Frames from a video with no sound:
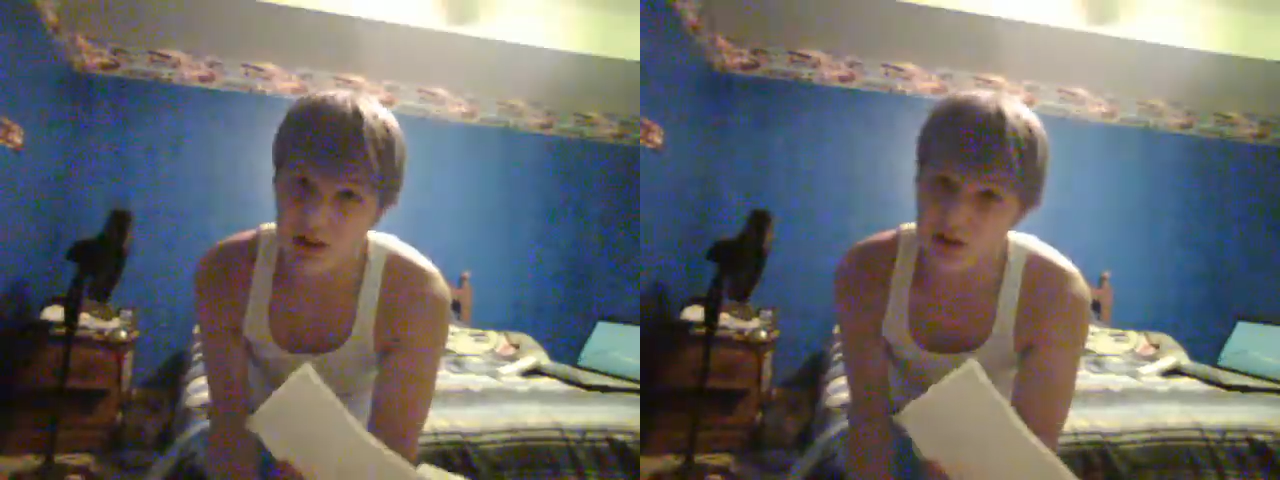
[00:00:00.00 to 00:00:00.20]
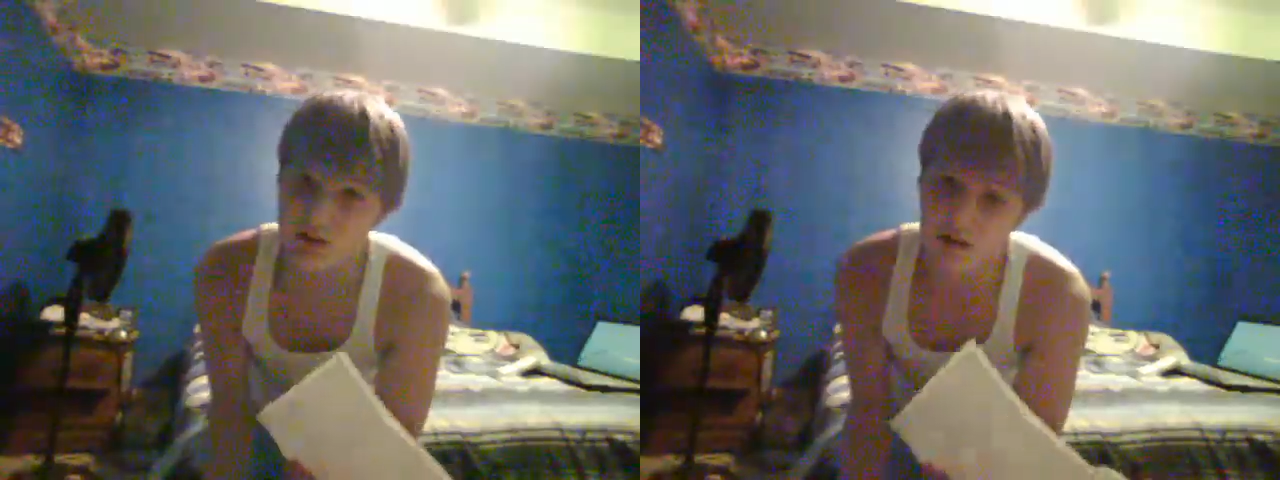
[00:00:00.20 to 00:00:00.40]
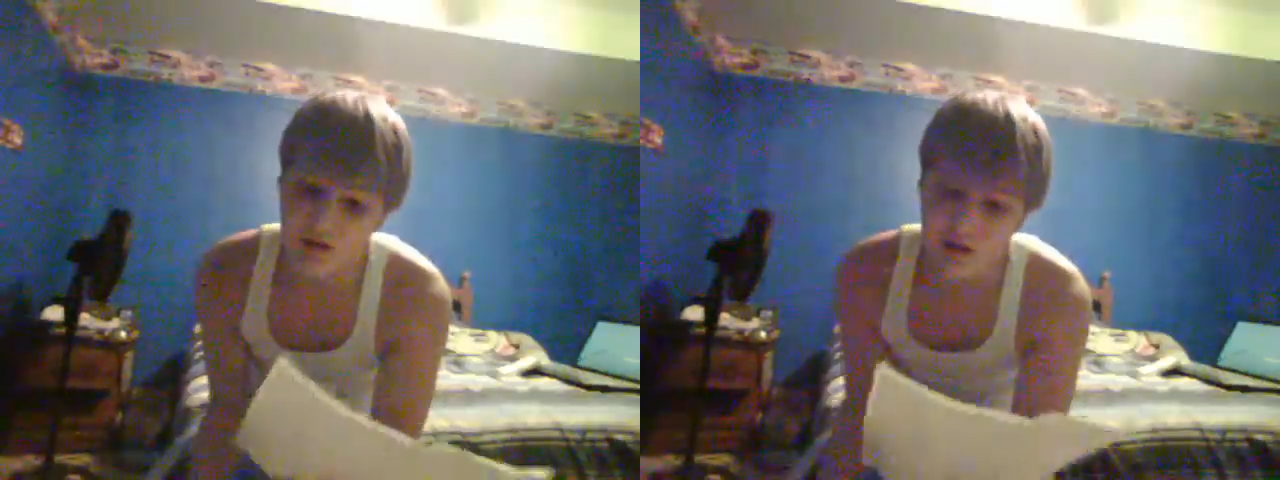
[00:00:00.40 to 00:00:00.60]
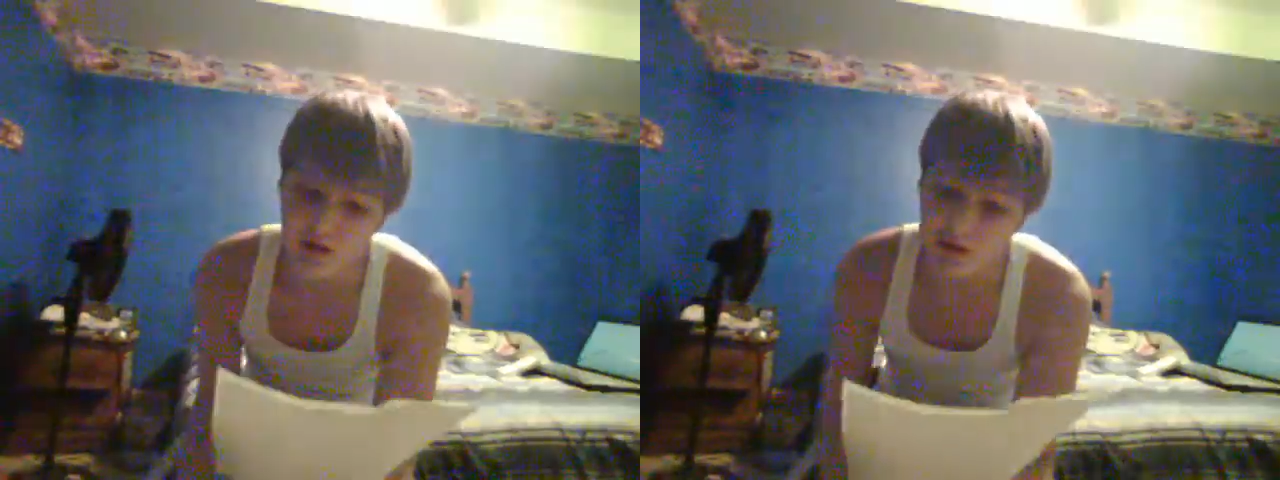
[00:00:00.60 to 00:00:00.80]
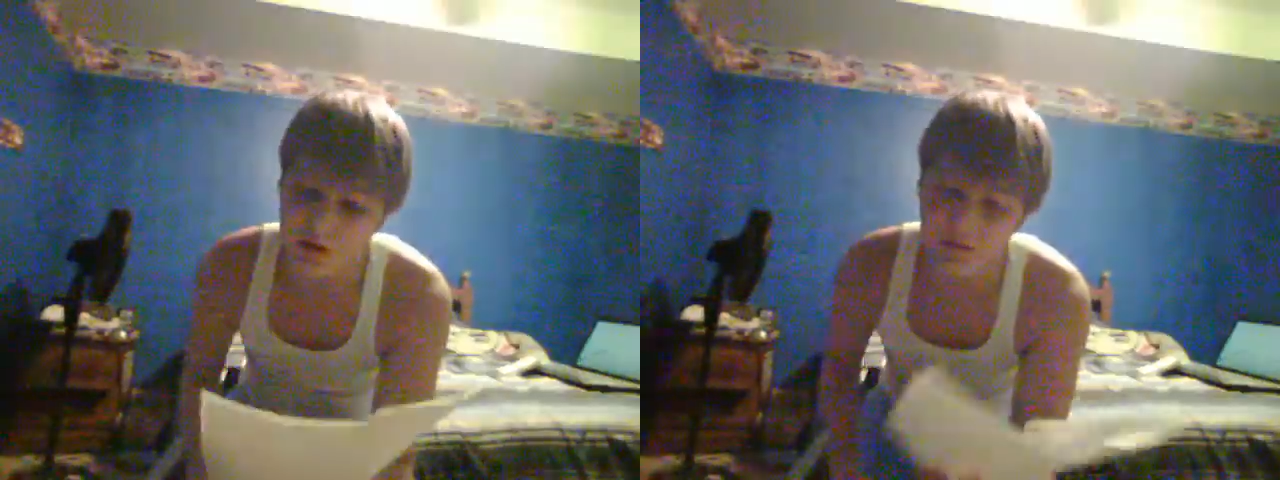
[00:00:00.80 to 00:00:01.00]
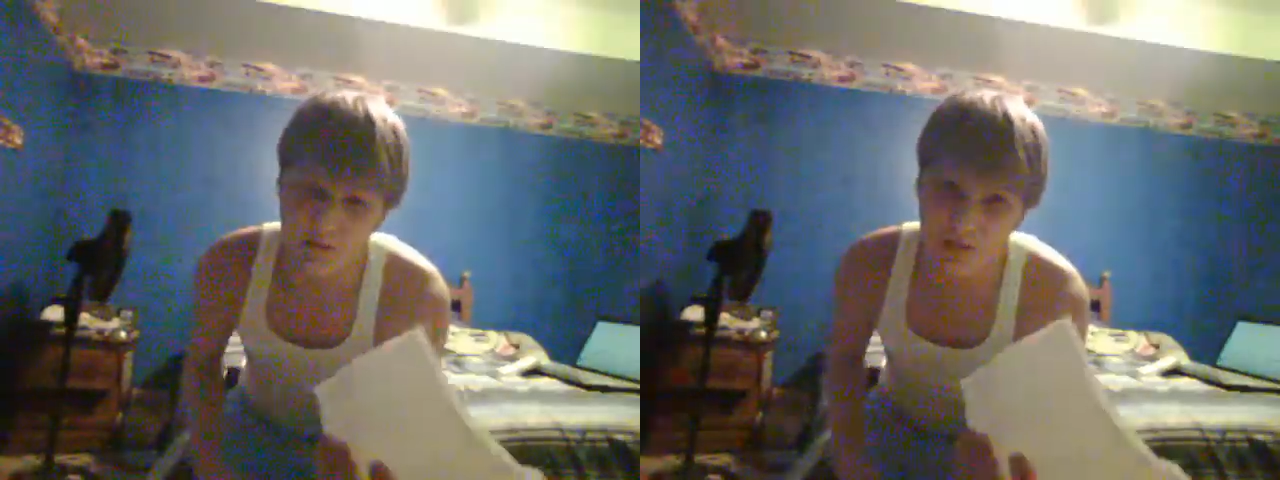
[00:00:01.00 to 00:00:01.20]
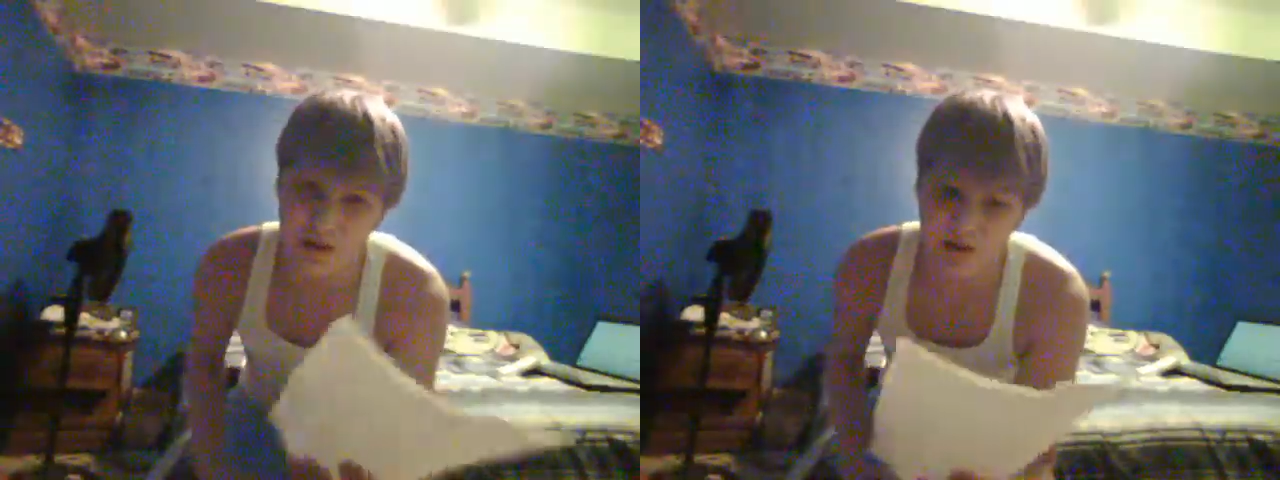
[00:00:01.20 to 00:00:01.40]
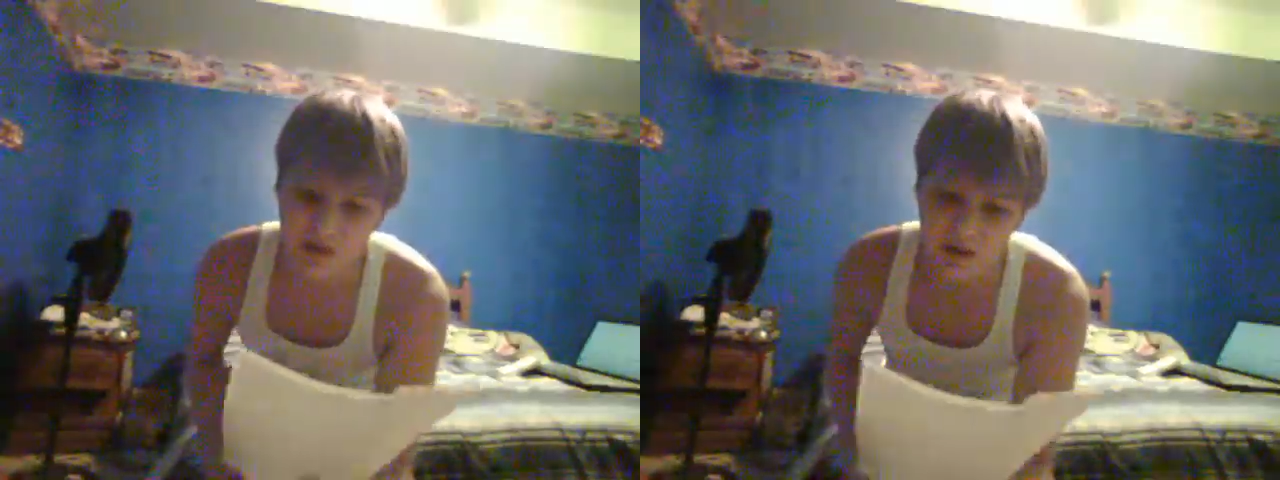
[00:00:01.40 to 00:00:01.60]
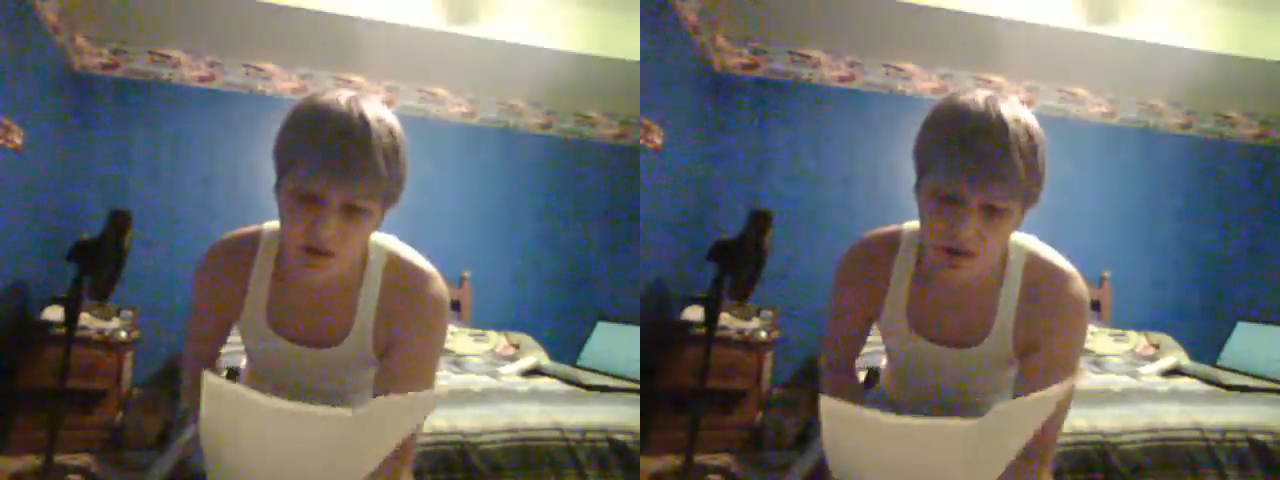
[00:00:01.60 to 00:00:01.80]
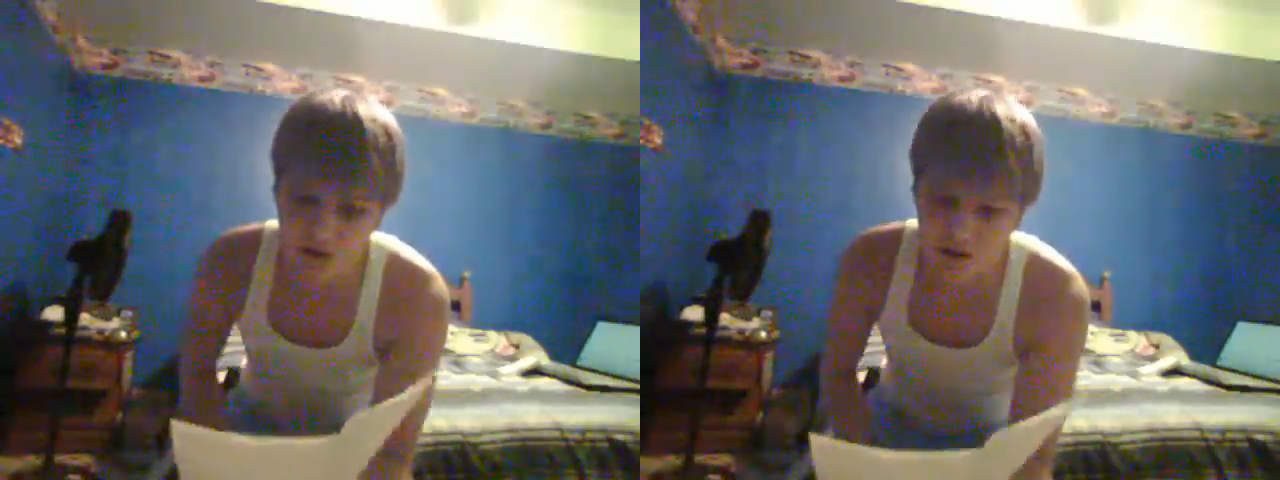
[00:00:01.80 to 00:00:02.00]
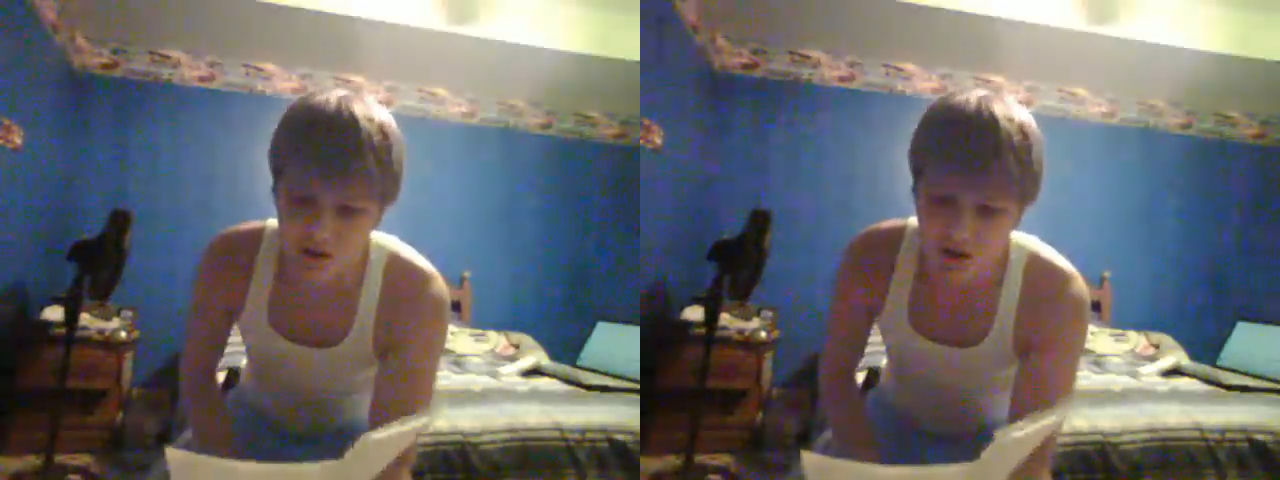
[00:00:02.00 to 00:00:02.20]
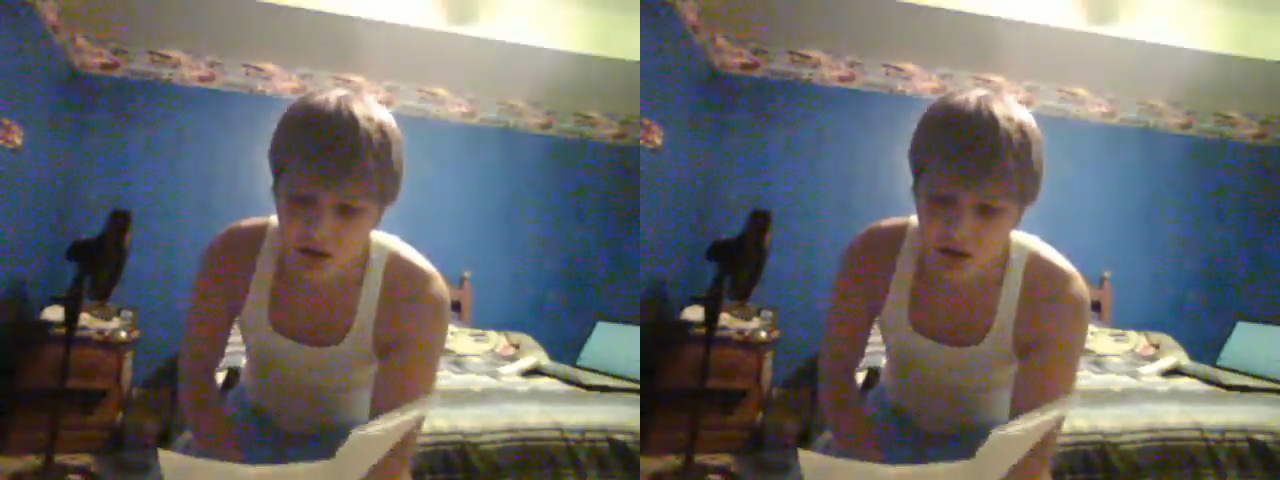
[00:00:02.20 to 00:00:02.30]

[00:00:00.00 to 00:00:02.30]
they look like they're decent again.